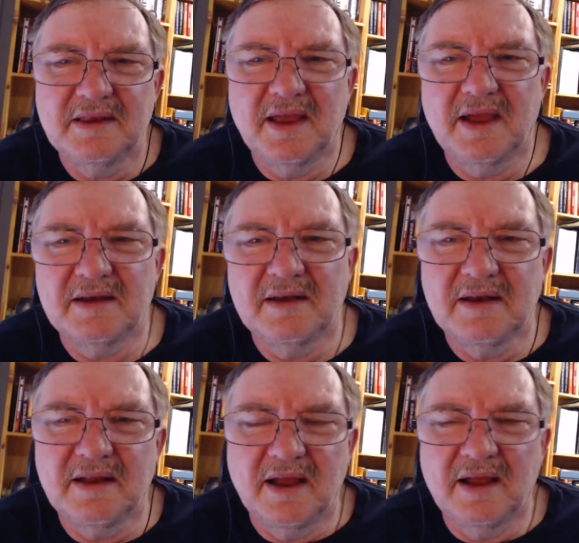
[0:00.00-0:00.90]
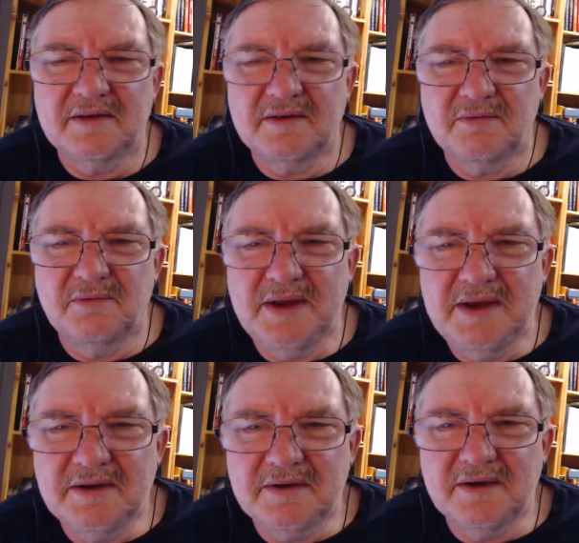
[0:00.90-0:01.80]
that a
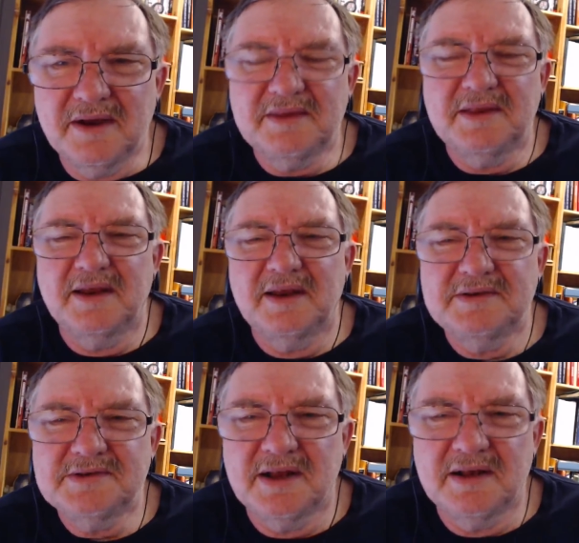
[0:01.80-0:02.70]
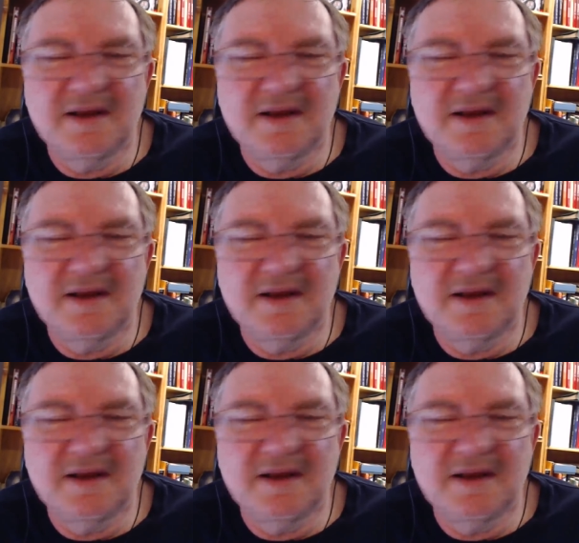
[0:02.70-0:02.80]
tweener at the NHL